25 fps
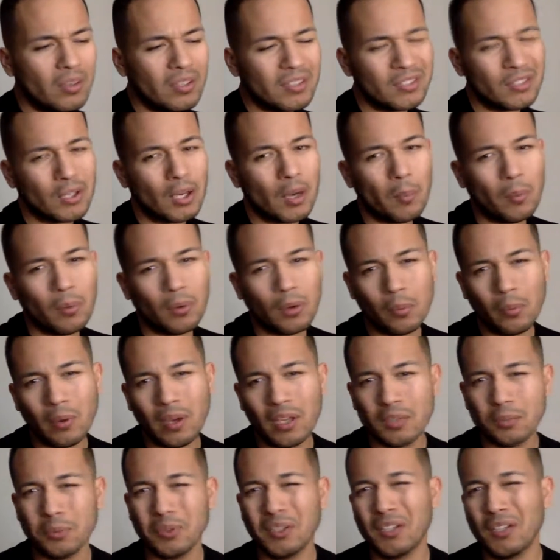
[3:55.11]
There's a couple of
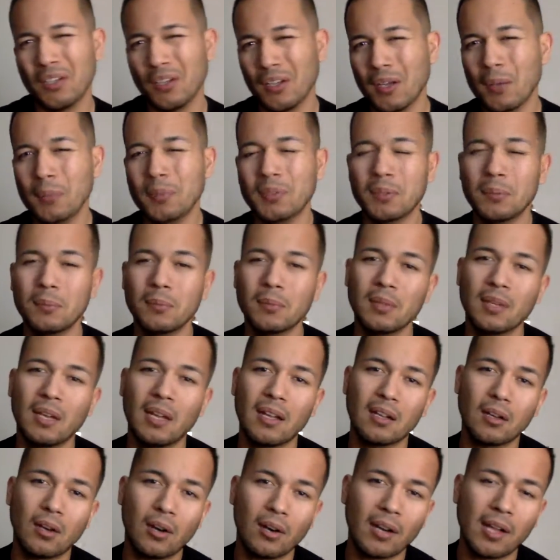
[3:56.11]
ways. We can look up some
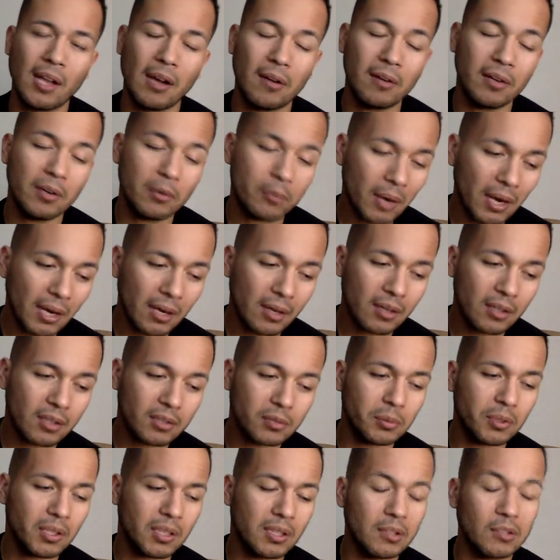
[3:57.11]
like Clark County
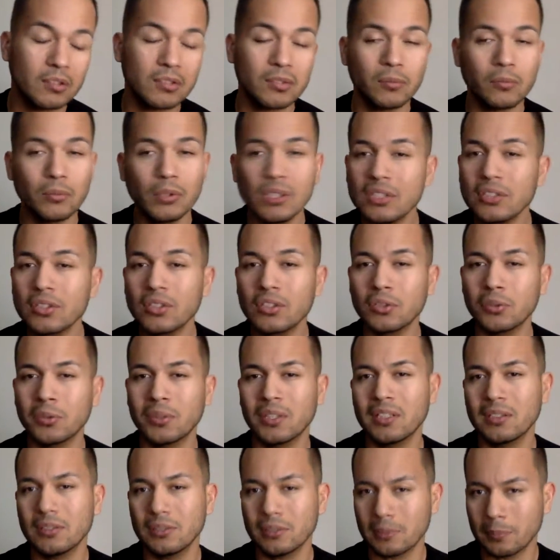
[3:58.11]
records, we can do some research, we
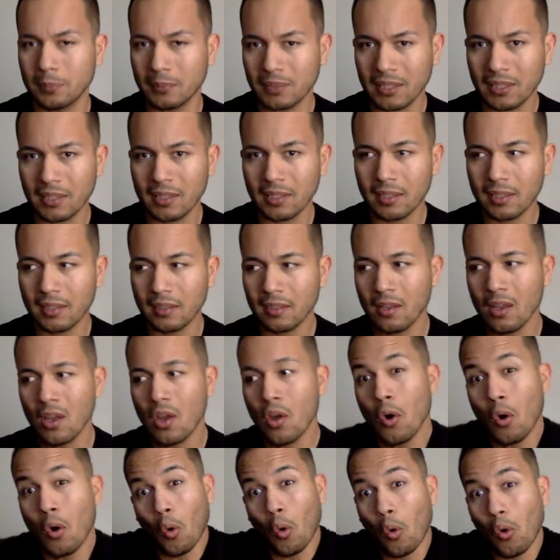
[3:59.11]
can do some digging,
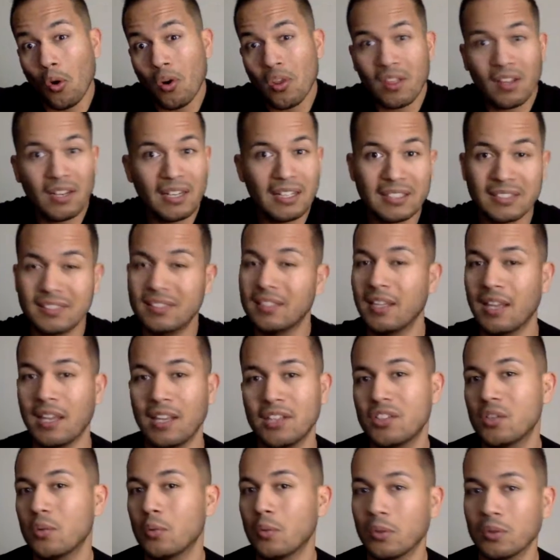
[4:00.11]
or the listing
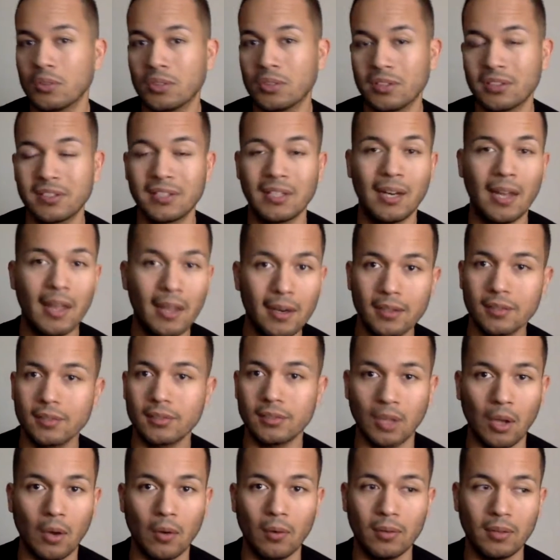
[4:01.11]
agent will just let us
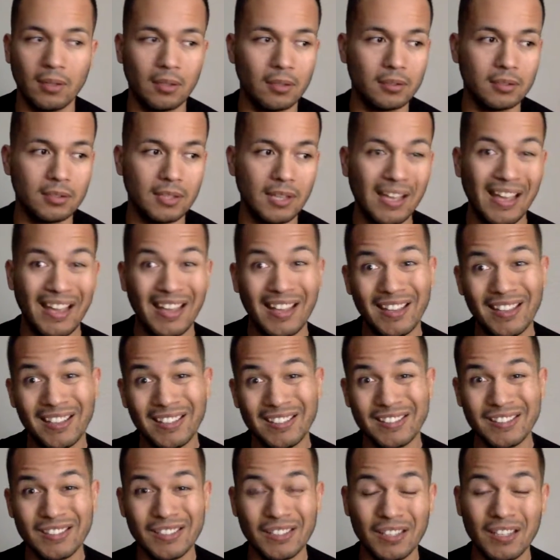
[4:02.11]
know and they'll say, hey,
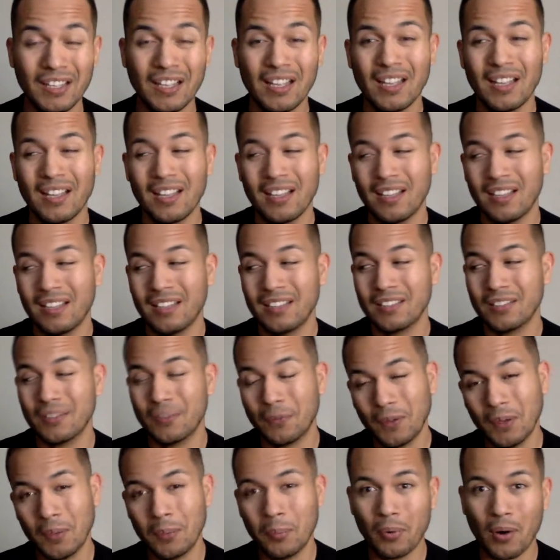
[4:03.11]
it's a
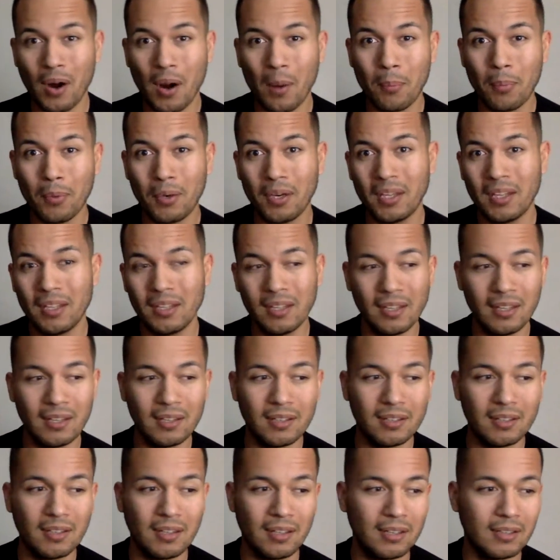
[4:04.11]
flip property
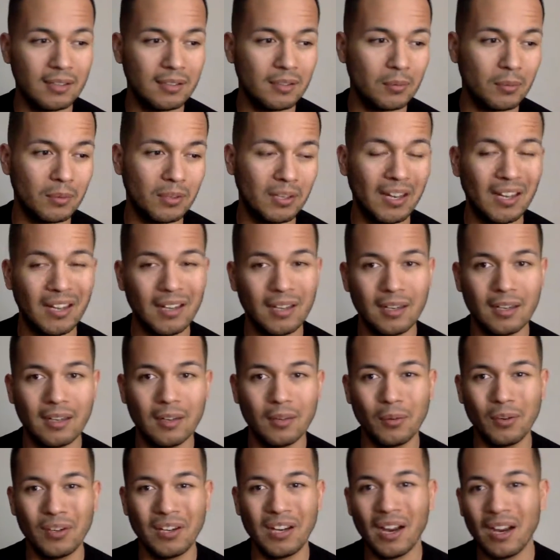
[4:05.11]
and we're
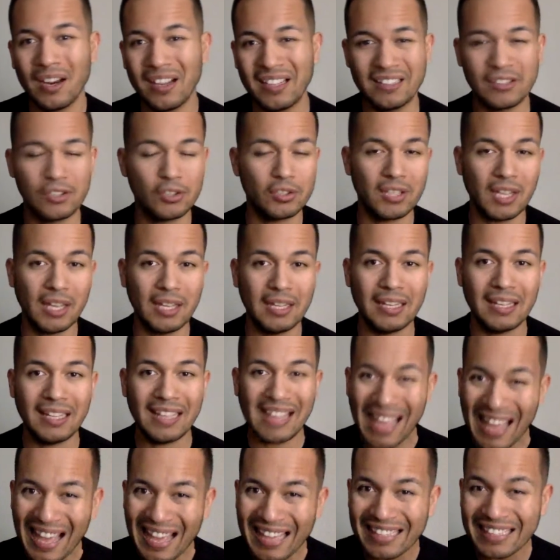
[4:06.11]
not
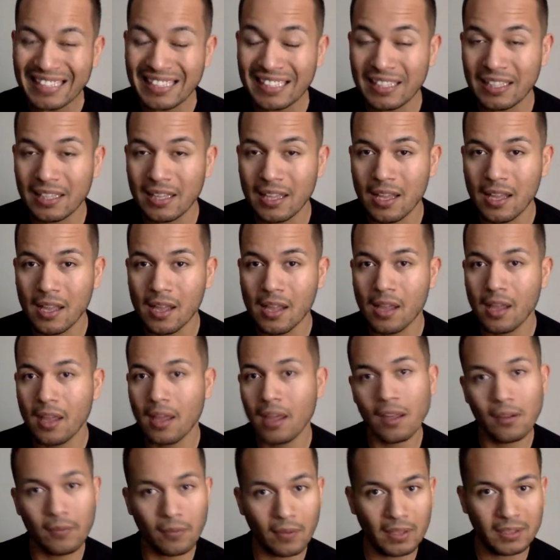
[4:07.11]
entertaining any
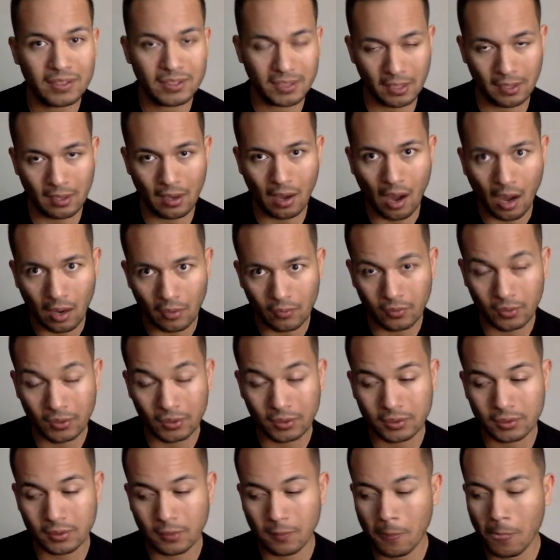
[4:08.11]
FHA
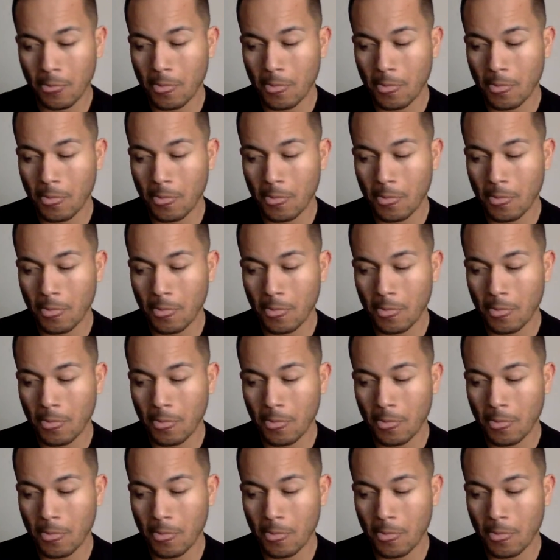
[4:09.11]
offers.